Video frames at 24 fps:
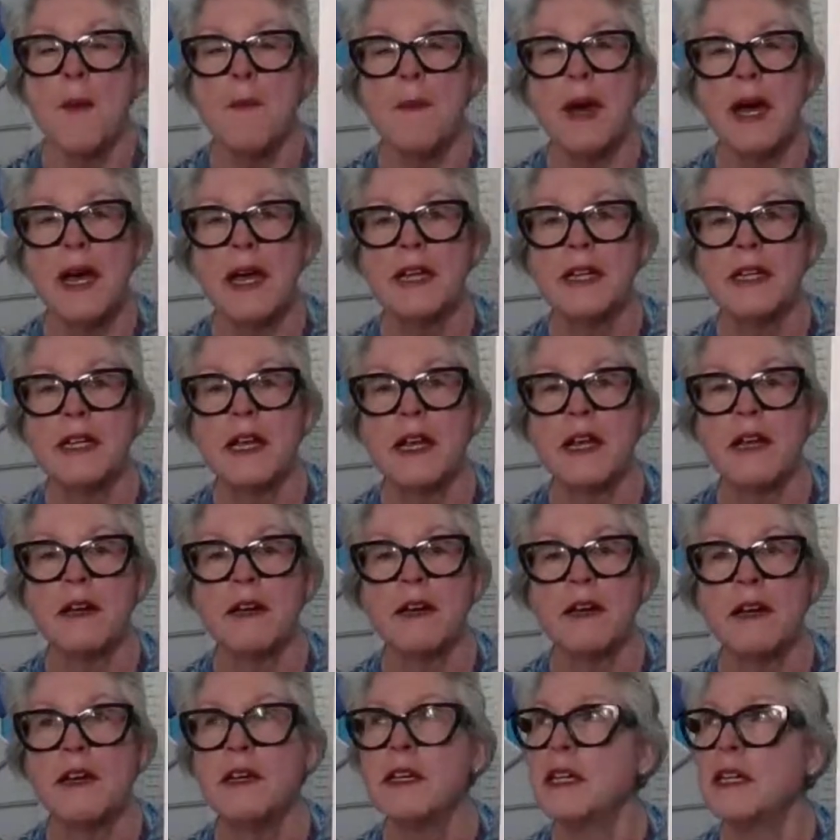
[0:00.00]
but
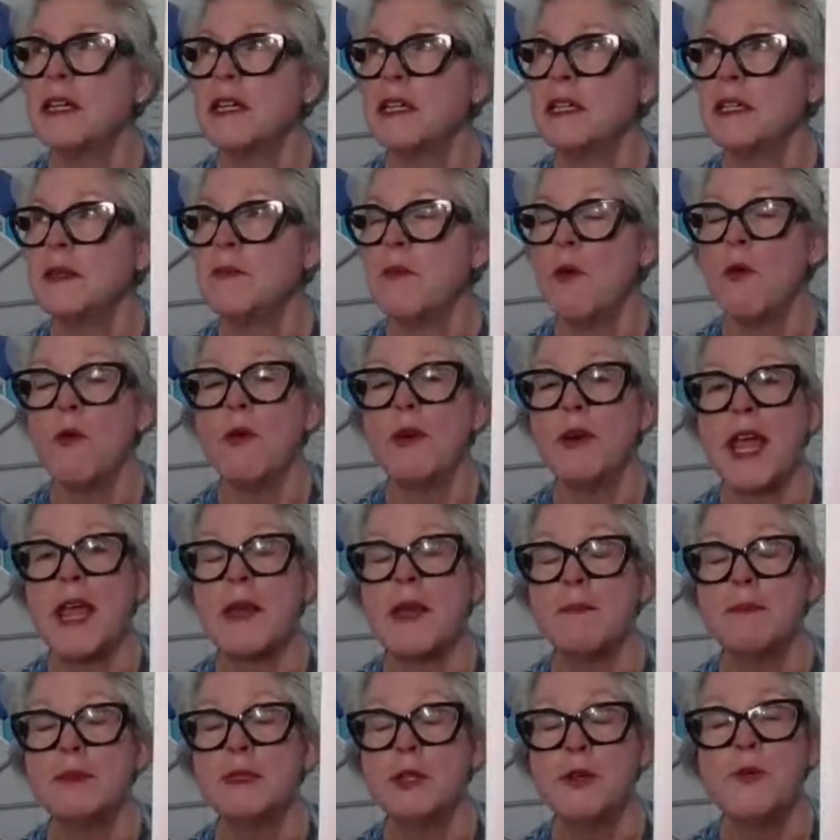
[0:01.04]
or
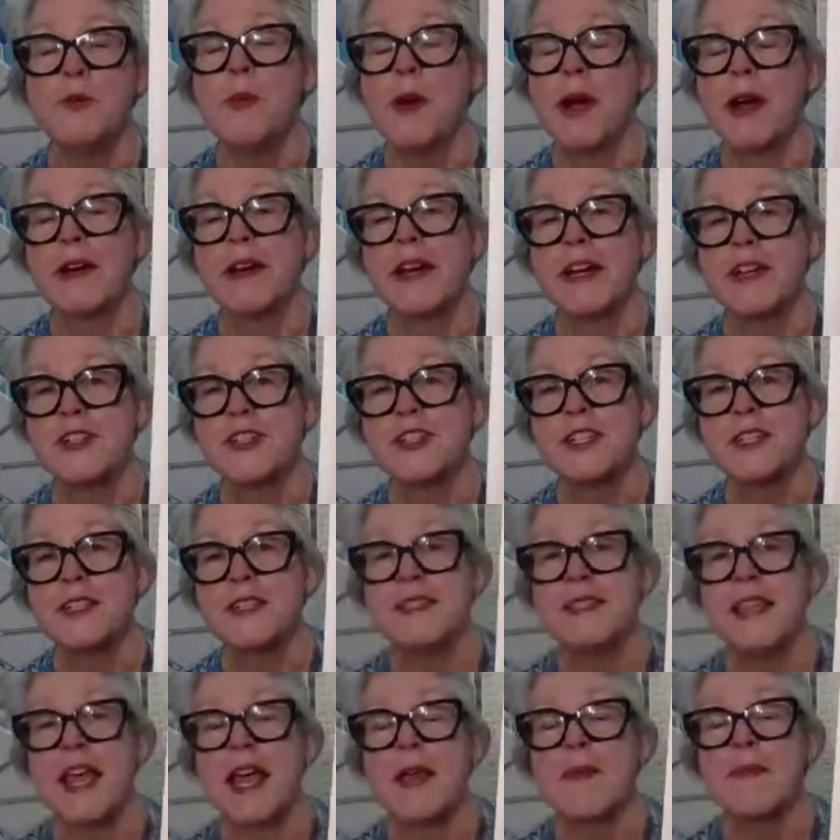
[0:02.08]
a blue bar, I should
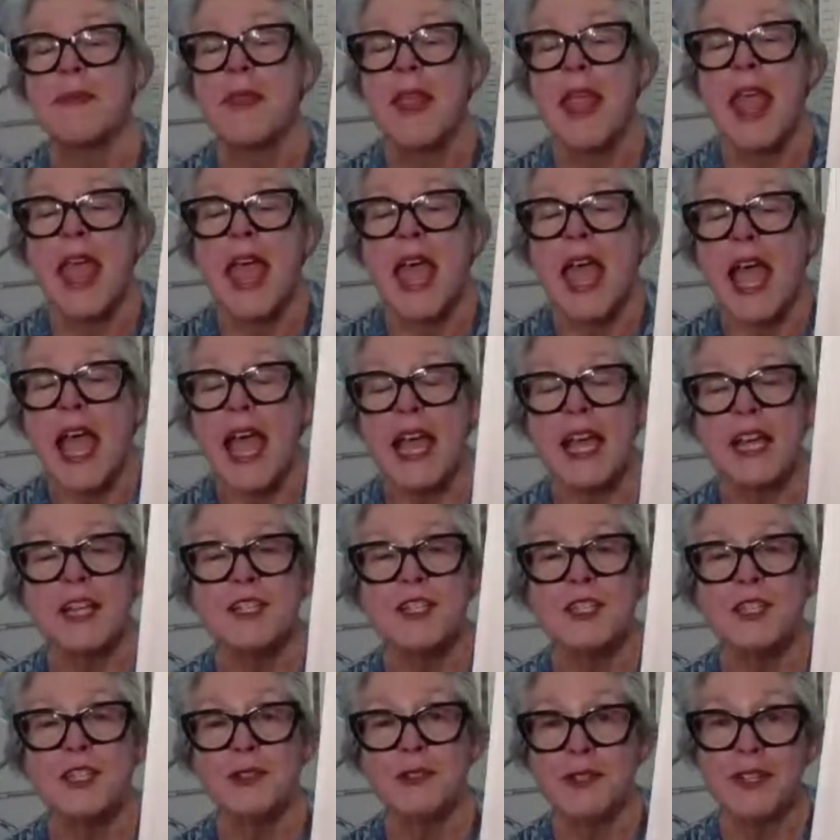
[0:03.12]
say.
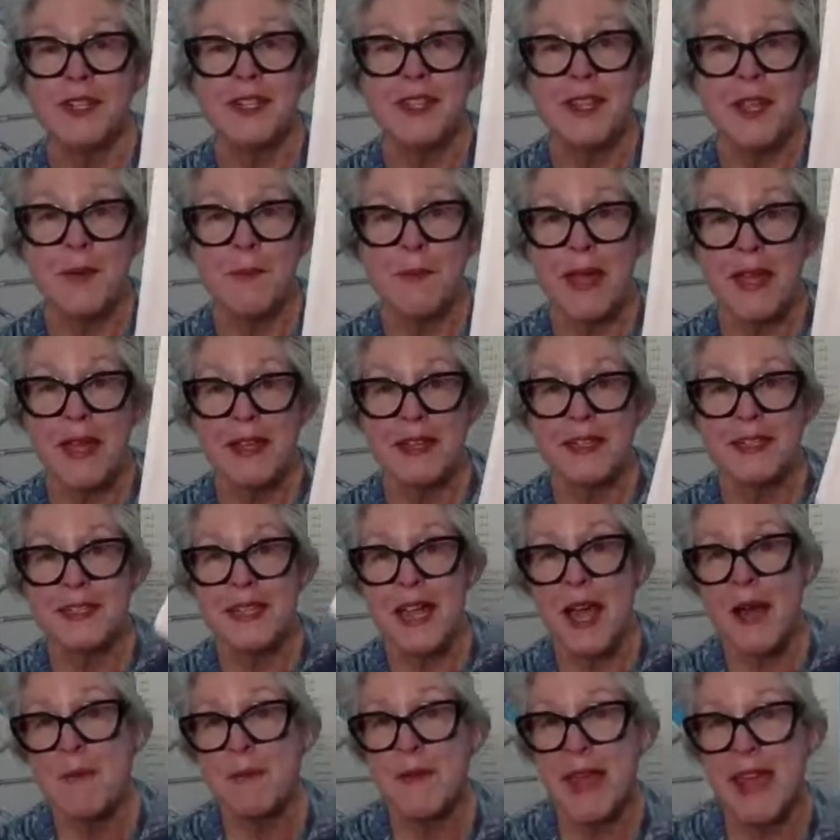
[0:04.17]
And during the
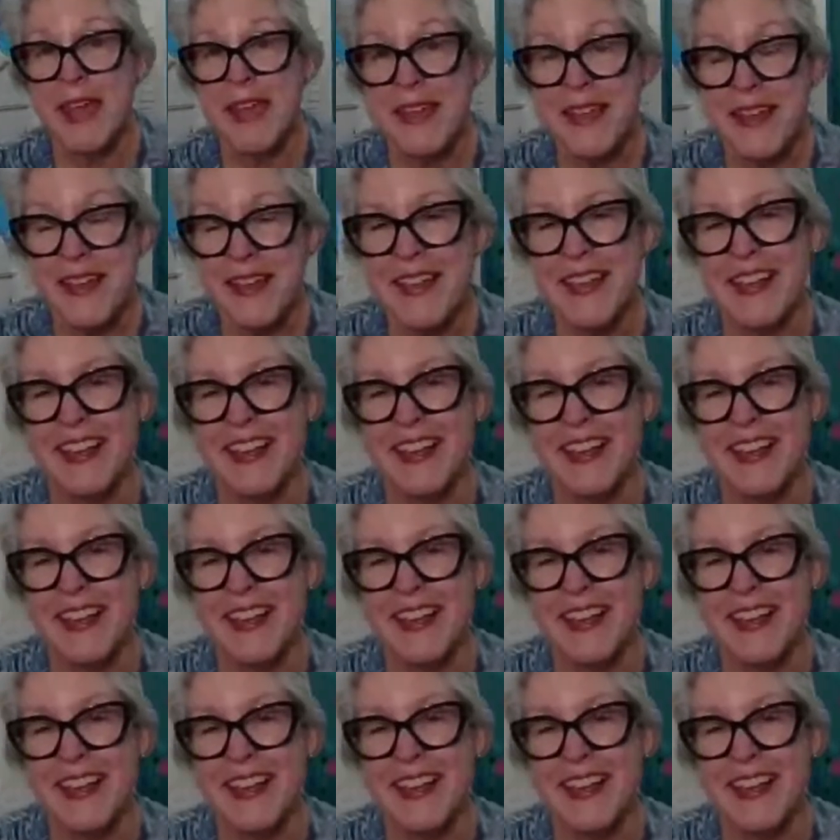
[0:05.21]
pandemic,